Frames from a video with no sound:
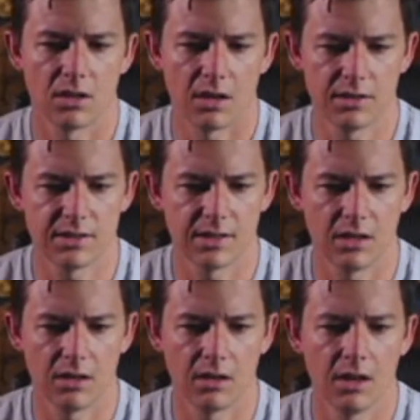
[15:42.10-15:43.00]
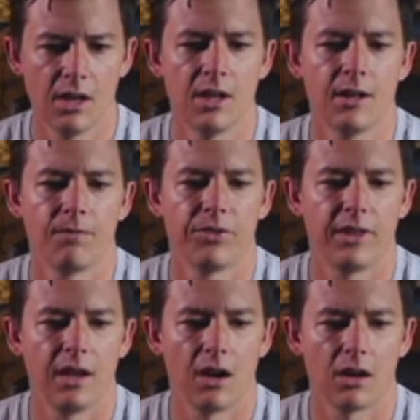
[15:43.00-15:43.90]
on center.
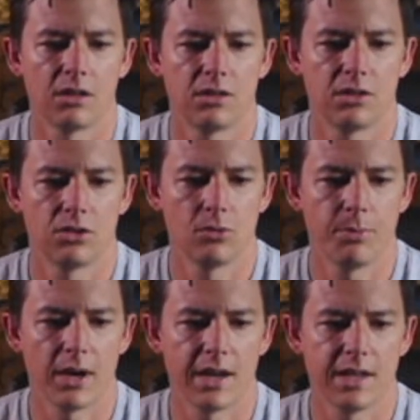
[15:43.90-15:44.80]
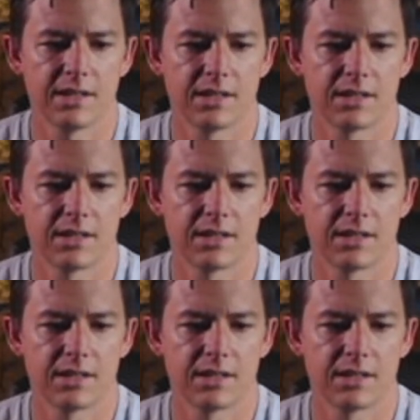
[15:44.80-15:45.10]
They are did I